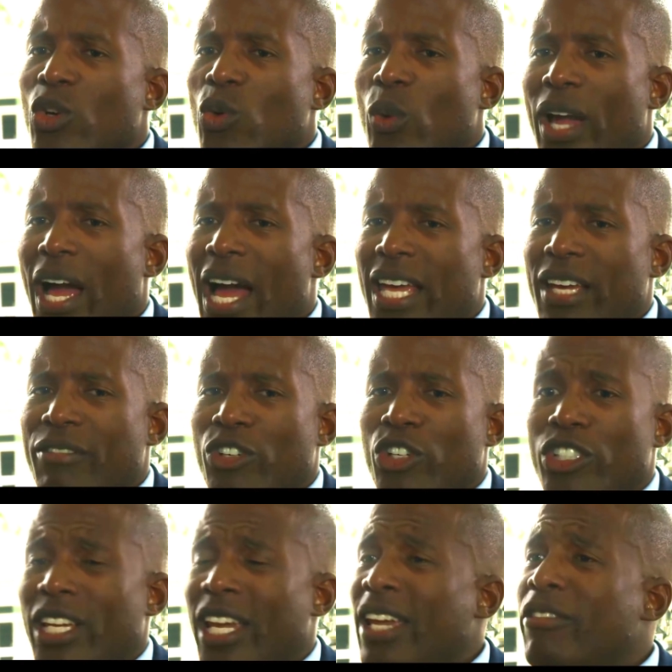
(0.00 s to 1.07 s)
where I have
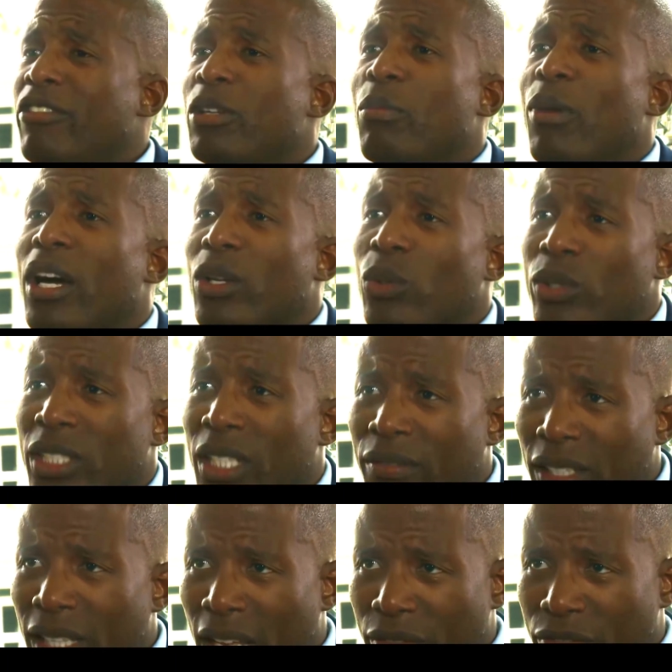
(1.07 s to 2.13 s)
hurt everybody who's
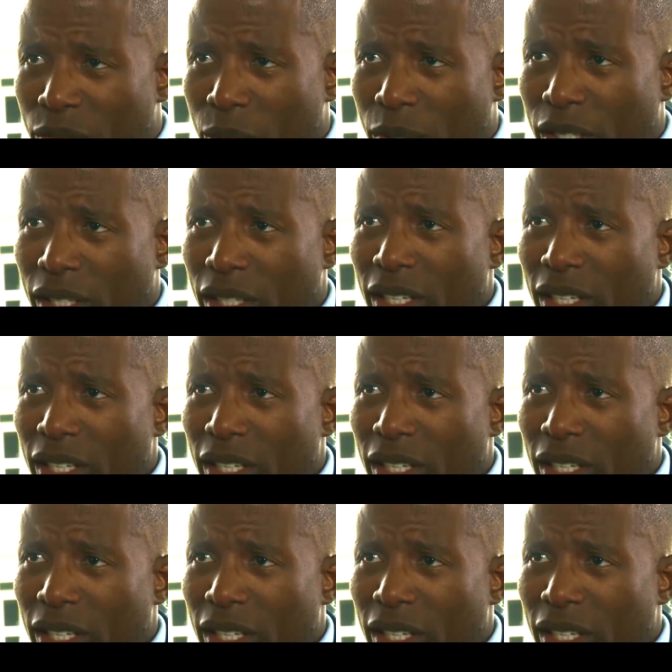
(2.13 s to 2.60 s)
ever loved me.